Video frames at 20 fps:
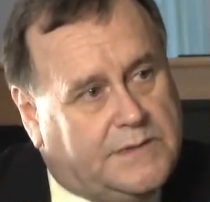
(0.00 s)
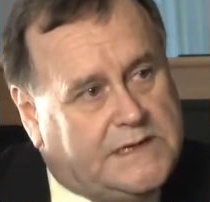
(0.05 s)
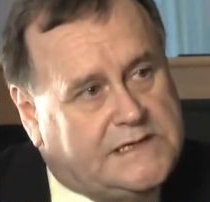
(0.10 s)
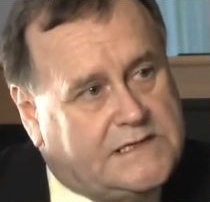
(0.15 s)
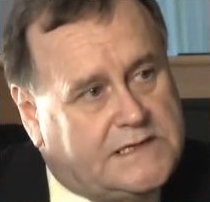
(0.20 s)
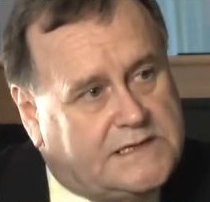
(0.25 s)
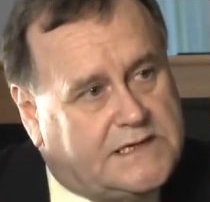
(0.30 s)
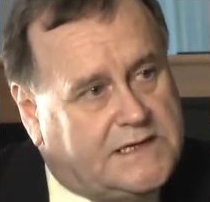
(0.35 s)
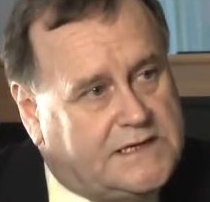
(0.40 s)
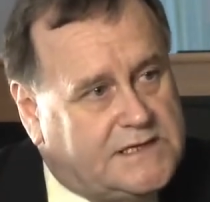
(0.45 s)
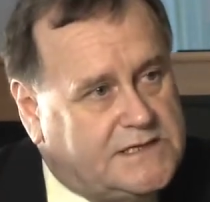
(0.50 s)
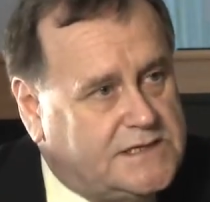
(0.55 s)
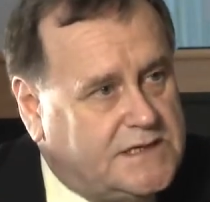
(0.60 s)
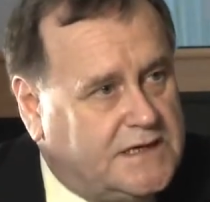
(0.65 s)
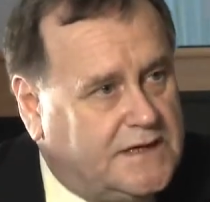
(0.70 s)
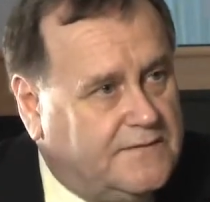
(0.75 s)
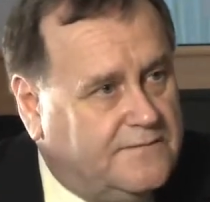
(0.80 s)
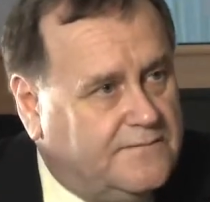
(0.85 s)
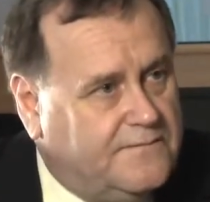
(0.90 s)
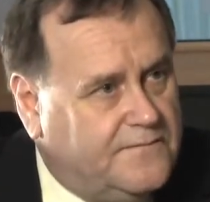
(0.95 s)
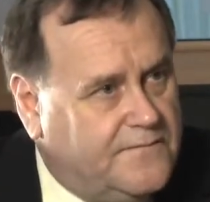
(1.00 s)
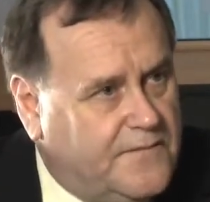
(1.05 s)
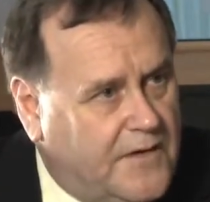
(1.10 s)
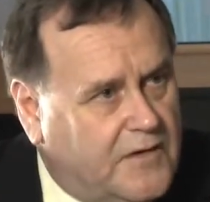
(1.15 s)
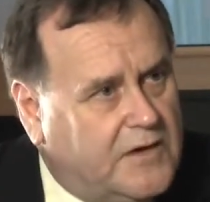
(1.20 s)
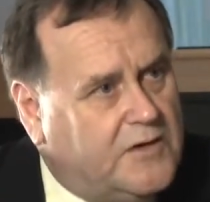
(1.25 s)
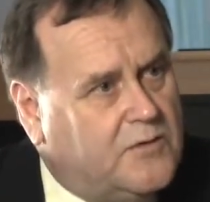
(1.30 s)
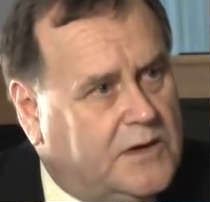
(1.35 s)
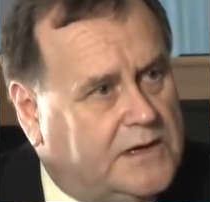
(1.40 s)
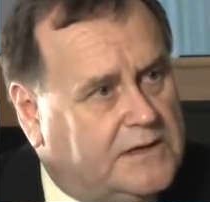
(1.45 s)
business can see
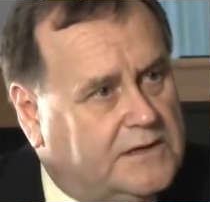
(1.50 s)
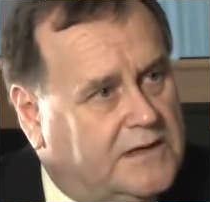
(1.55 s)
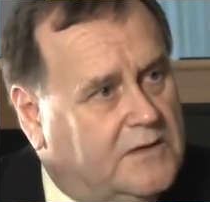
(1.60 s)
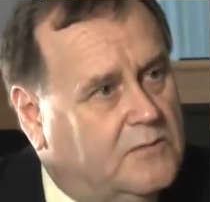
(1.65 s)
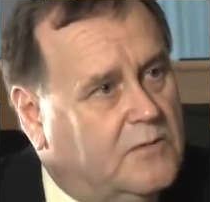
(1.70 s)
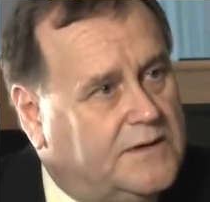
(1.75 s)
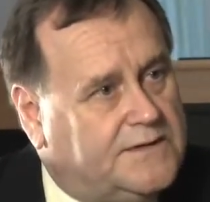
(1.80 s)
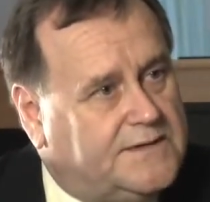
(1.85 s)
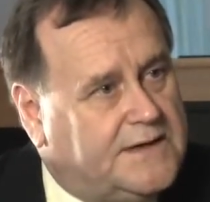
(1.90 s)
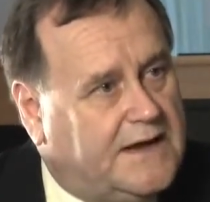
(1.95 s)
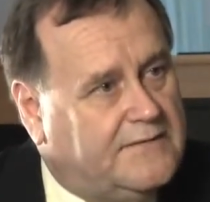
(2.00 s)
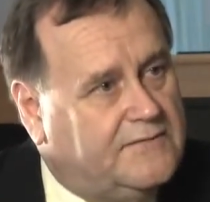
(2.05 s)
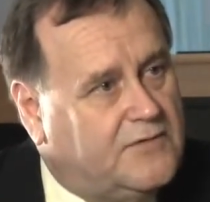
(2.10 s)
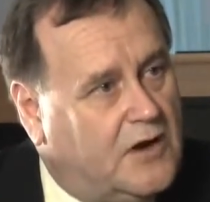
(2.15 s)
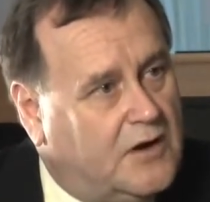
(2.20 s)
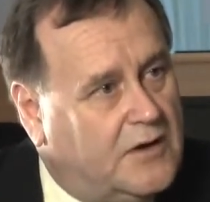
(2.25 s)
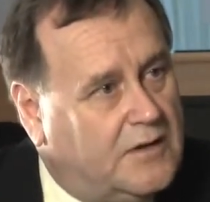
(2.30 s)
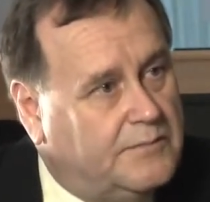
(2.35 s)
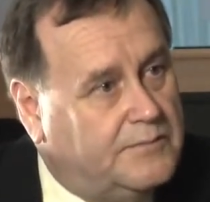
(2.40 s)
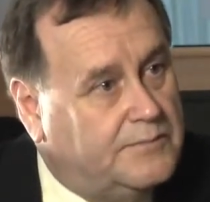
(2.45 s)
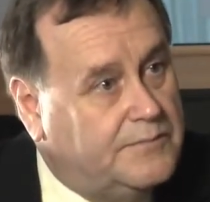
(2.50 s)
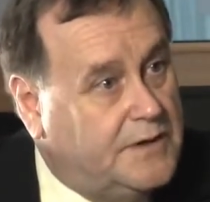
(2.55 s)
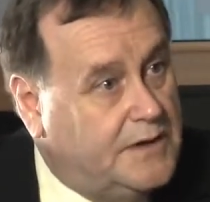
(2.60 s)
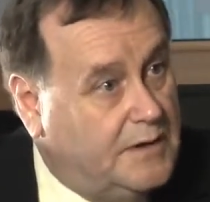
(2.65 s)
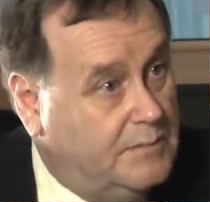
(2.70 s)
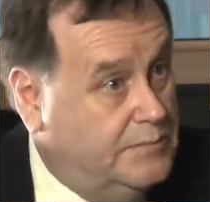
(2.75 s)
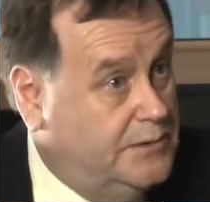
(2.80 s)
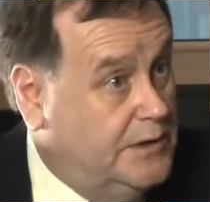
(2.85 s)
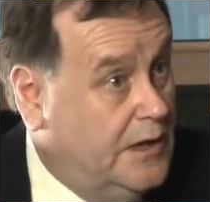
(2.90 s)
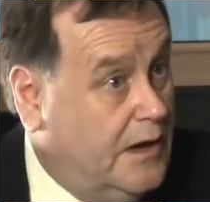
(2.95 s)
very quickly what they've got to
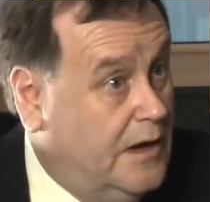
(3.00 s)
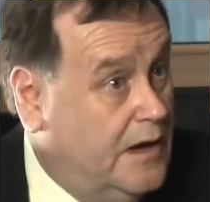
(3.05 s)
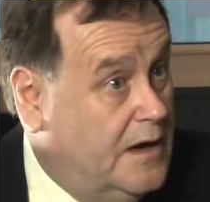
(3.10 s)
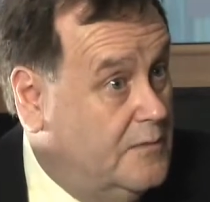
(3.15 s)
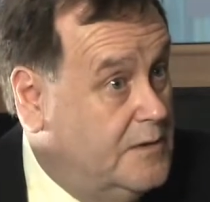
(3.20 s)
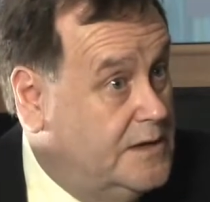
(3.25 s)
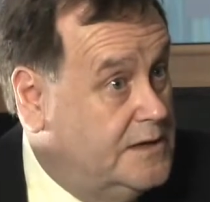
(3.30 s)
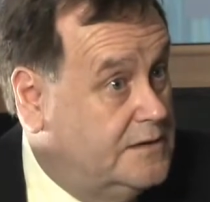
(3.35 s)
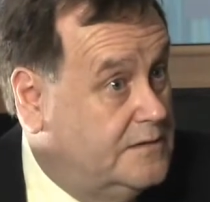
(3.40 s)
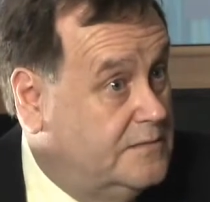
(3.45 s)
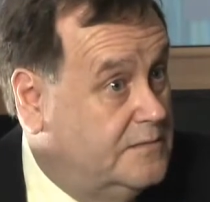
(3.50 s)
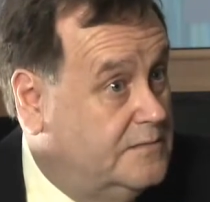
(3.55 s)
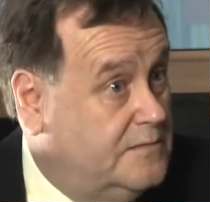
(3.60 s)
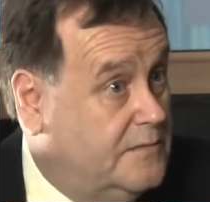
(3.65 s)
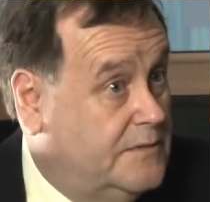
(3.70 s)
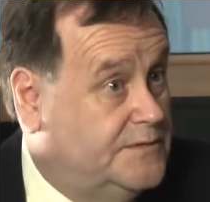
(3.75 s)
comply with,